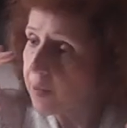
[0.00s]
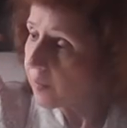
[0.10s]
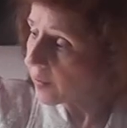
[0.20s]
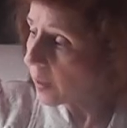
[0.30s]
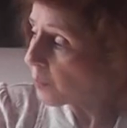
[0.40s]

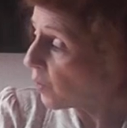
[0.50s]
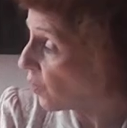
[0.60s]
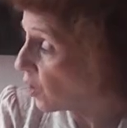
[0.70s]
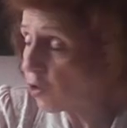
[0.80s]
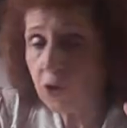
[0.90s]
Seal up the
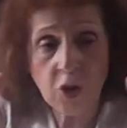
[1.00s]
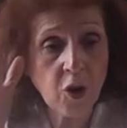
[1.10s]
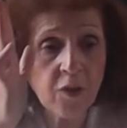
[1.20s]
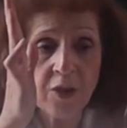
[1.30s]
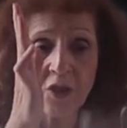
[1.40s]
vision. Your
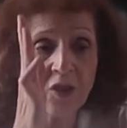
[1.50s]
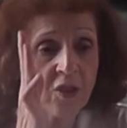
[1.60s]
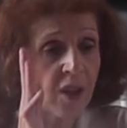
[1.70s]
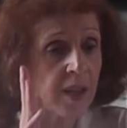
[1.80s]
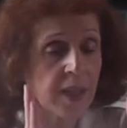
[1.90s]
whole
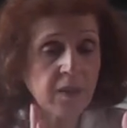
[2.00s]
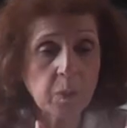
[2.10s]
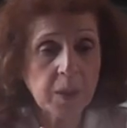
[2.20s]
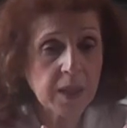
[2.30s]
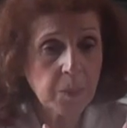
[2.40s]
vision,
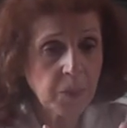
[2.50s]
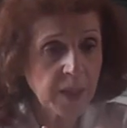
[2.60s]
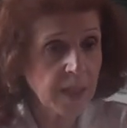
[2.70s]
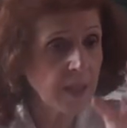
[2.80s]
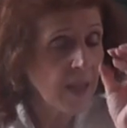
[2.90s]
Daniel's been
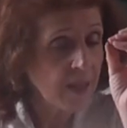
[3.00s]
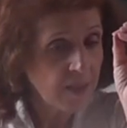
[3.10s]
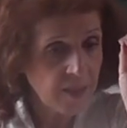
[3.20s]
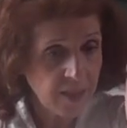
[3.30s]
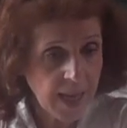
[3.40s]
complete.
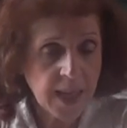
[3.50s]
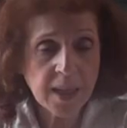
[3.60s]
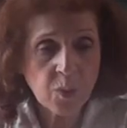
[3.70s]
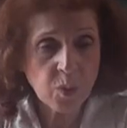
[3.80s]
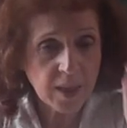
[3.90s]

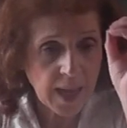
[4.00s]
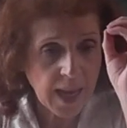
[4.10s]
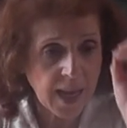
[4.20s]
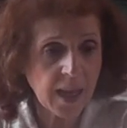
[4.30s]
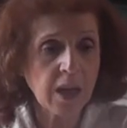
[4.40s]
ended with
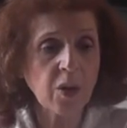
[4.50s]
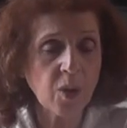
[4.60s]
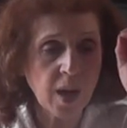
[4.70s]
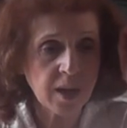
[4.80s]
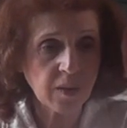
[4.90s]
the
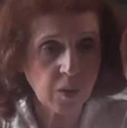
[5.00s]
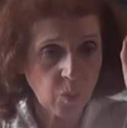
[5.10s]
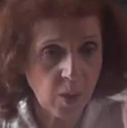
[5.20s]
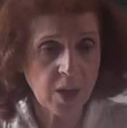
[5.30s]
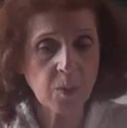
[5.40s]
Antichrist, the
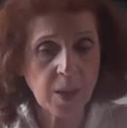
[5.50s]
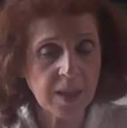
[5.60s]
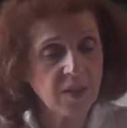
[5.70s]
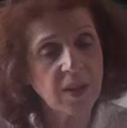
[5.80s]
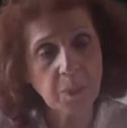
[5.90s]
one who
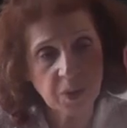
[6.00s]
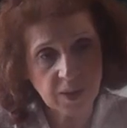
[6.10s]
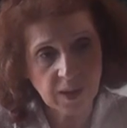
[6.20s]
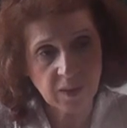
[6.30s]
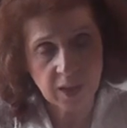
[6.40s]
made the temple
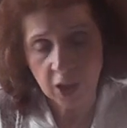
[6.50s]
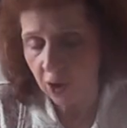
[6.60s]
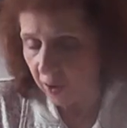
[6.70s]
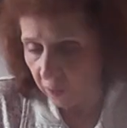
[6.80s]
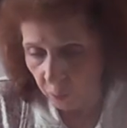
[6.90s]
desolate,
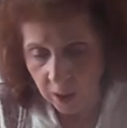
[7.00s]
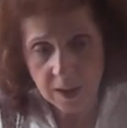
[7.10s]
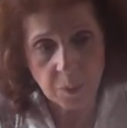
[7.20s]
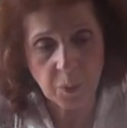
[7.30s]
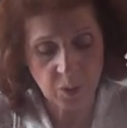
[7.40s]
God's
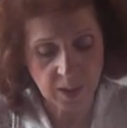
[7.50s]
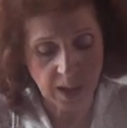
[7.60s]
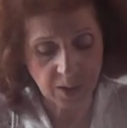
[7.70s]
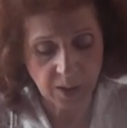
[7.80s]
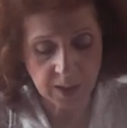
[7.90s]
wrath poured
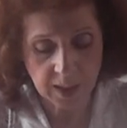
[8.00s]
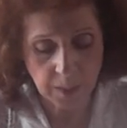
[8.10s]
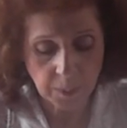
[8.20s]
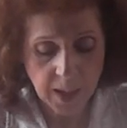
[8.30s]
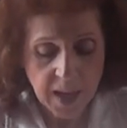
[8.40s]
out on
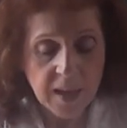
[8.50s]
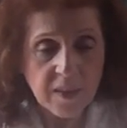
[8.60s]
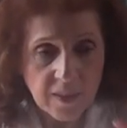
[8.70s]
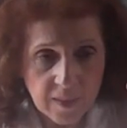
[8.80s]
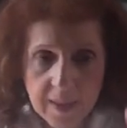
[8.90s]
him.
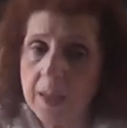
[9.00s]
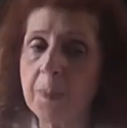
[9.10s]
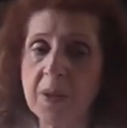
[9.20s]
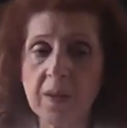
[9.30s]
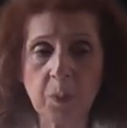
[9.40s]
Seal
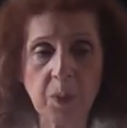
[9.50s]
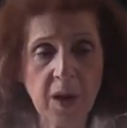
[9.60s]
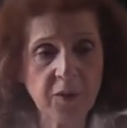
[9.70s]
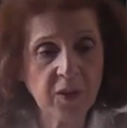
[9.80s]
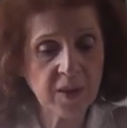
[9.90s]
up this
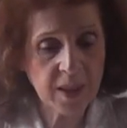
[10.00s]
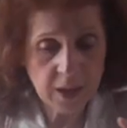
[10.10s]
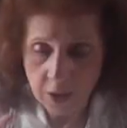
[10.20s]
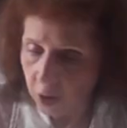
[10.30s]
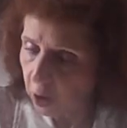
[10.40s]

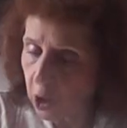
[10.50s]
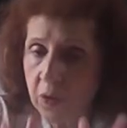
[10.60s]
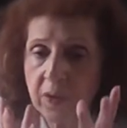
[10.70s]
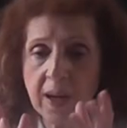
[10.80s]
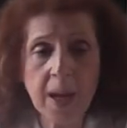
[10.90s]
prophecy,
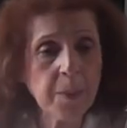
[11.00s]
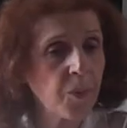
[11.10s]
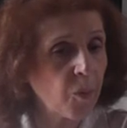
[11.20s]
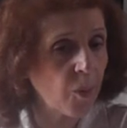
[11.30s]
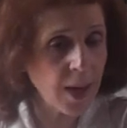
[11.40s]
close it up,
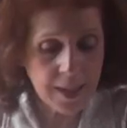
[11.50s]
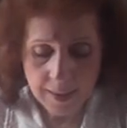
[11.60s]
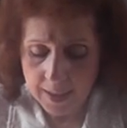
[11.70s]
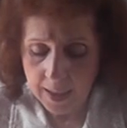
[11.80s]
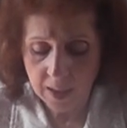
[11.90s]

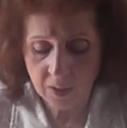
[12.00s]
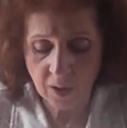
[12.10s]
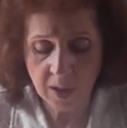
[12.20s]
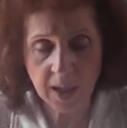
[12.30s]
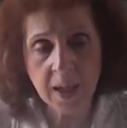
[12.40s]
write the end
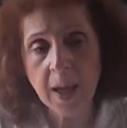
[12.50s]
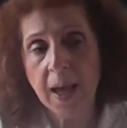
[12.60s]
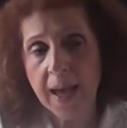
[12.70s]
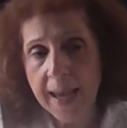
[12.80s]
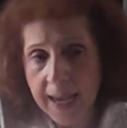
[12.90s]
on it,
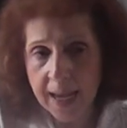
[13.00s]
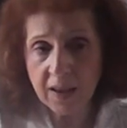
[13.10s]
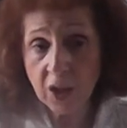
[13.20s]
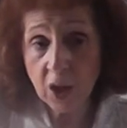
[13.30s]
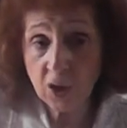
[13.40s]

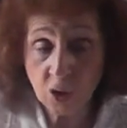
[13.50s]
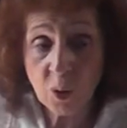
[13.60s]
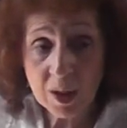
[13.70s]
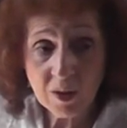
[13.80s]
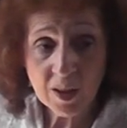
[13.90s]
and the
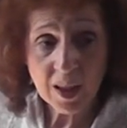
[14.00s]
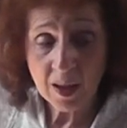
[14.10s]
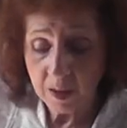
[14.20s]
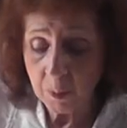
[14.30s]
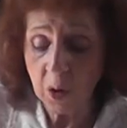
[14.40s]
anointing
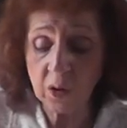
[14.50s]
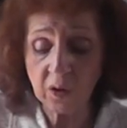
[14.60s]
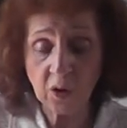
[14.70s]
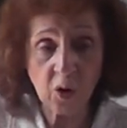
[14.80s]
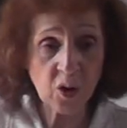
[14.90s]
of the
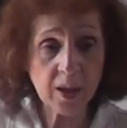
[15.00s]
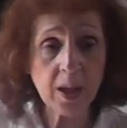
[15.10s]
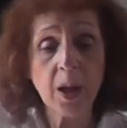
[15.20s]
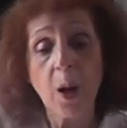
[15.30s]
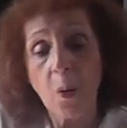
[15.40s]
Most Holy.
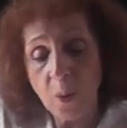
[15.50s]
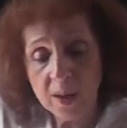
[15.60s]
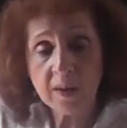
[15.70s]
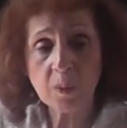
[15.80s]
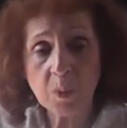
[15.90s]

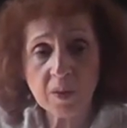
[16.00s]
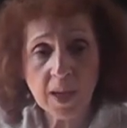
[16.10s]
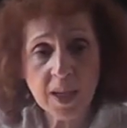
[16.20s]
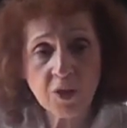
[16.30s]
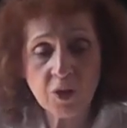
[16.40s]
What does
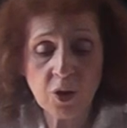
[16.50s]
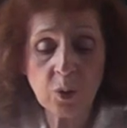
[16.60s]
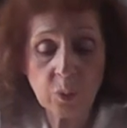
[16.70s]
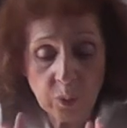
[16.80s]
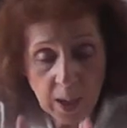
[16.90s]
Messiah
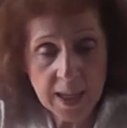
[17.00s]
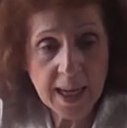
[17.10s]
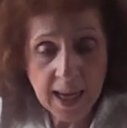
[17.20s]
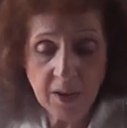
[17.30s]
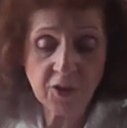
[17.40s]
do right
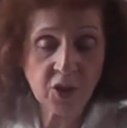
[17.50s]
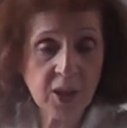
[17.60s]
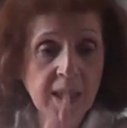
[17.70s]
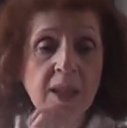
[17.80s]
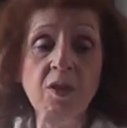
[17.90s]
after
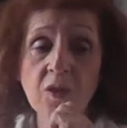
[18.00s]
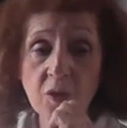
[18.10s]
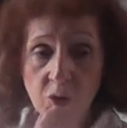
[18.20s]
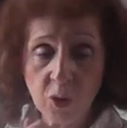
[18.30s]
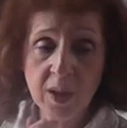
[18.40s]
he
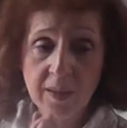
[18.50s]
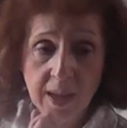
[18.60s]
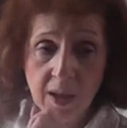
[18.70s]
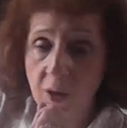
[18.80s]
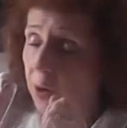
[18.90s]
destroys
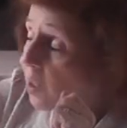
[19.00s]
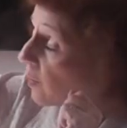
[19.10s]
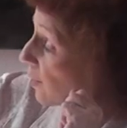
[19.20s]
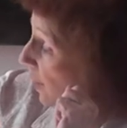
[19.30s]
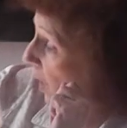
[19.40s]

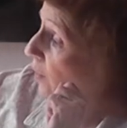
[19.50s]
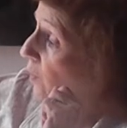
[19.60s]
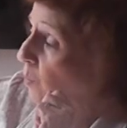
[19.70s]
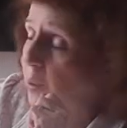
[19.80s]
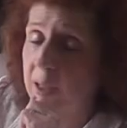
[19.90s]
Antichrist,
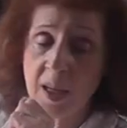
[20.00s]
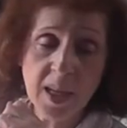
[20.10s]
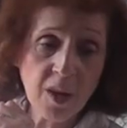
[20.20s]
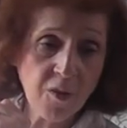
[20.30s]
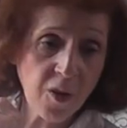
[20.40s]
casts him in the
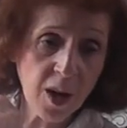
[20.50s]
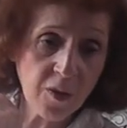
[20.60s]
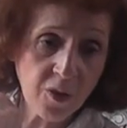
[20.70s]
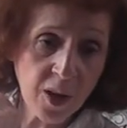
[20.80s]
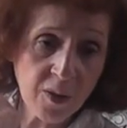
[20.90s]
lake of
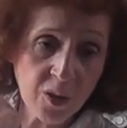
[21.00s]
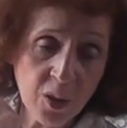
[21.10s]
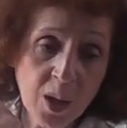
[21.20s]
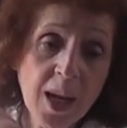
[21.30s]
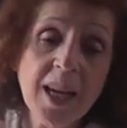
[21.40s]
fire
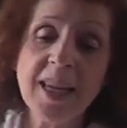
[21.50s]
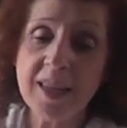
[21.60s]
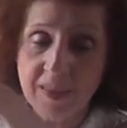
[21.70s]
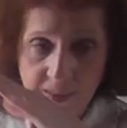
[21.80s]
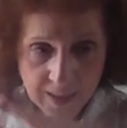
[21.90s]
forever?
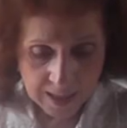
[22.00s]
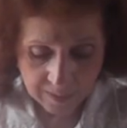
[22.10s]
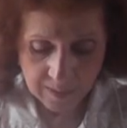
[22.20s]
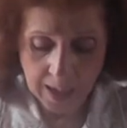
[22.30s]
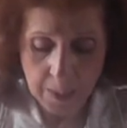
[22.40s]
He
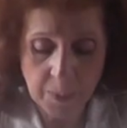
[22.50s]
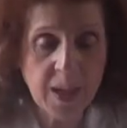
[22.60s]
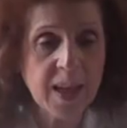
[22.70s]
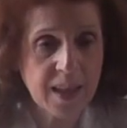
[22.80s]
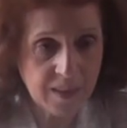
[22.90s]
sets up
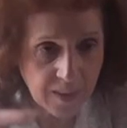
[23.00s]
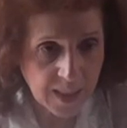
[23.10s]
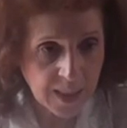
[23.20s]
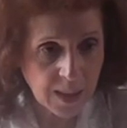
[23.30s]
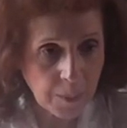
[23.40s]
his
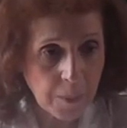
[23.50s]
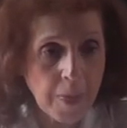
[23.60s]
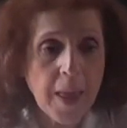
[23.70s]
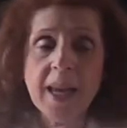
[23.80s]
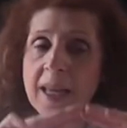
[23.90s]
kingdom.
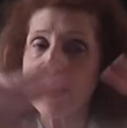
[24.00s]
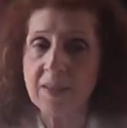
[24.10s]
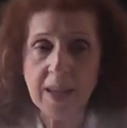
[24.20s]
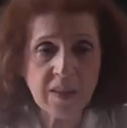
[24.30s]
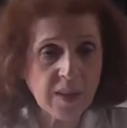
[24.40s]
He
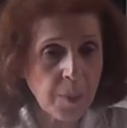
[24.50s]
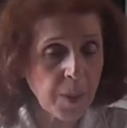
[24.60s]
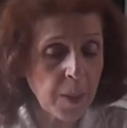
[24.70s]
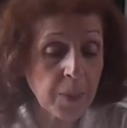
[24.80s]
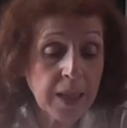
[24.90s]
sets up
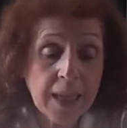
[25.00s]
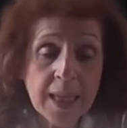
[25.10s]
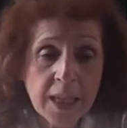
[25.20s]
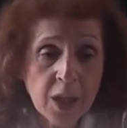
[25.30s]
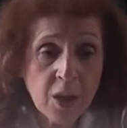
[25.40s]
a
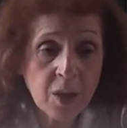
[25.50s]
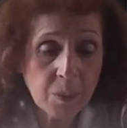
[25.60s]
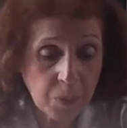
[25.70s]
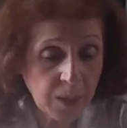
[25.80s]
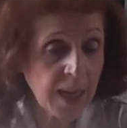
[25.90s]
millennial
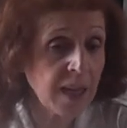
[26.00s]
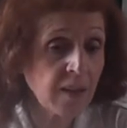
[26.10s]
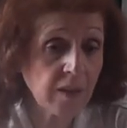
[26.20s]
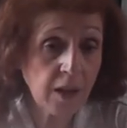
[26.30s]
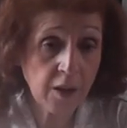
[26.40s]

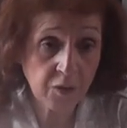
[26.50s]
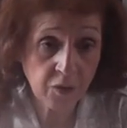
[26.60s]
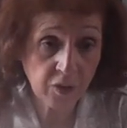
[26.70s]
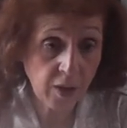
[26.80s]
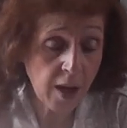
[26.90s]
place of,
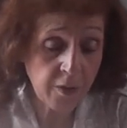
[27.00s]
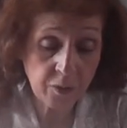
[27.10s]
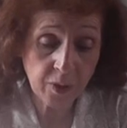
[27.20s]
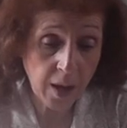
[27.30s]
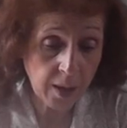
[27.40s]
of
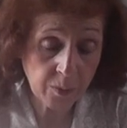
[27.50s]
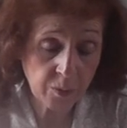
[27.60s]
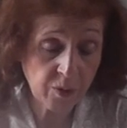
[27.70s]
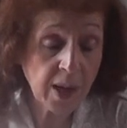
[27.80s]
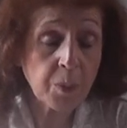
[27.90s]
uh,
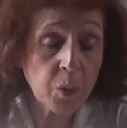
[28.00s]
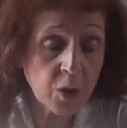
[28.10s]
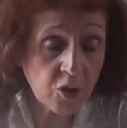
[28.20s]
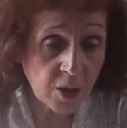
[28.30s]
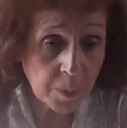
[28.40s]
temple
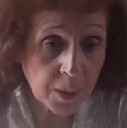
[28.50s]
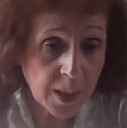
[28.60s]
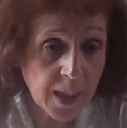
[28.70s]
worship.